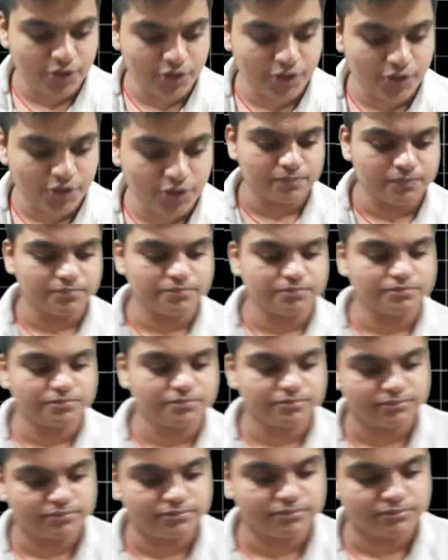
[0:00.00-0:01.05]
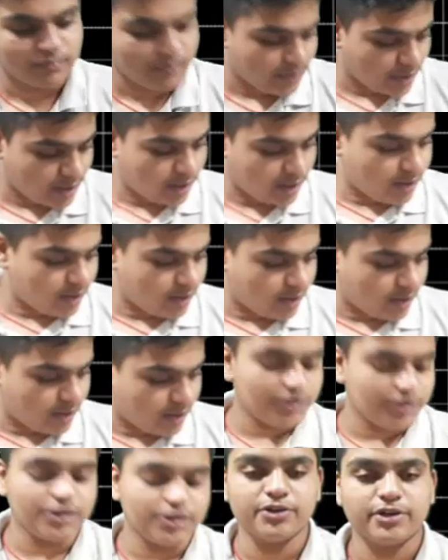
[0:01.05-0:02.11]
are you? How
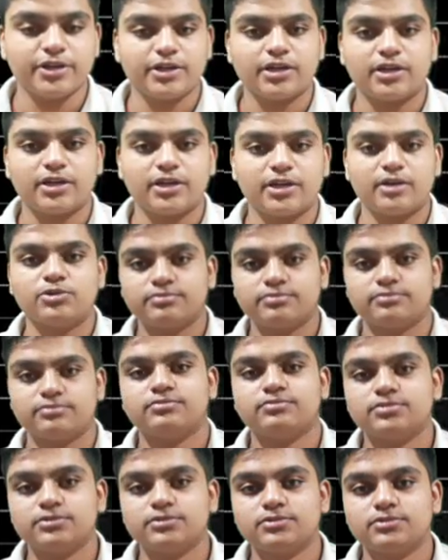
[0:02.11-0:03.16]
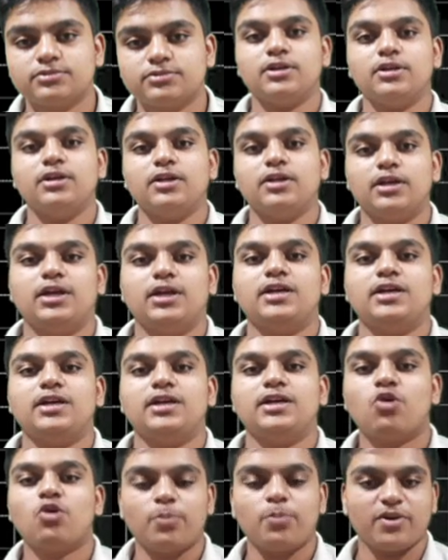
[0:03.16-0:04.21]
are you doing? Come on.
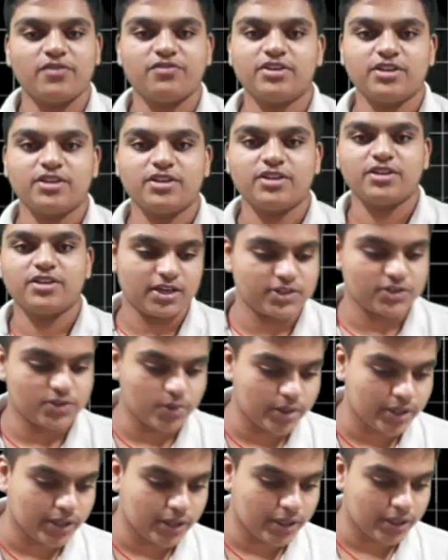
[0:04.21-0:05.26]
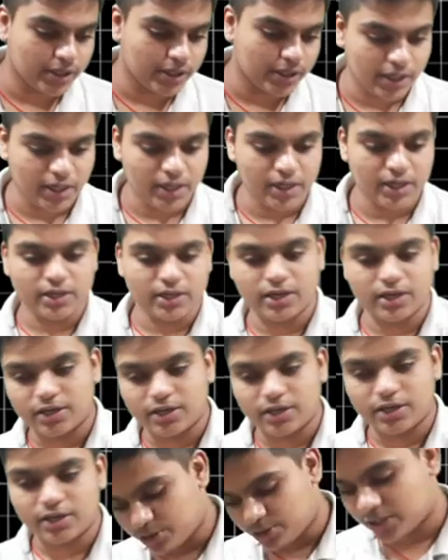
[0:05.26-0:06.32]
Yes, hope everything is going great
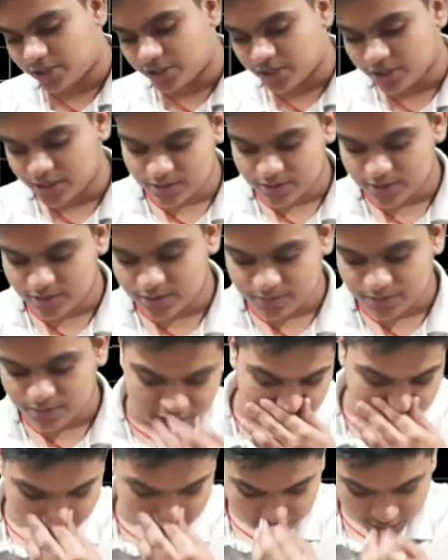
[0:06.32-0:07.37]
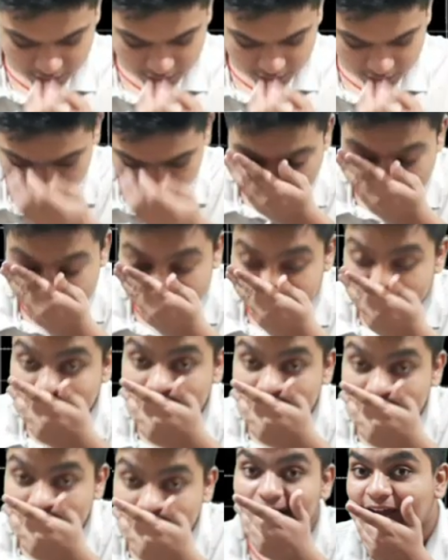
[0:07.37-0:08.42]
and New Year is within just 2
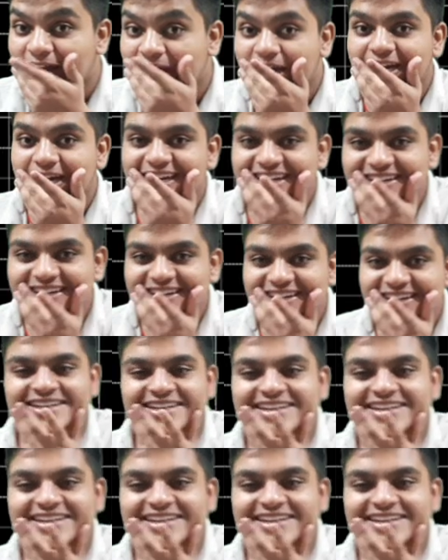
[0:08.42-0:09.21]
days ahead.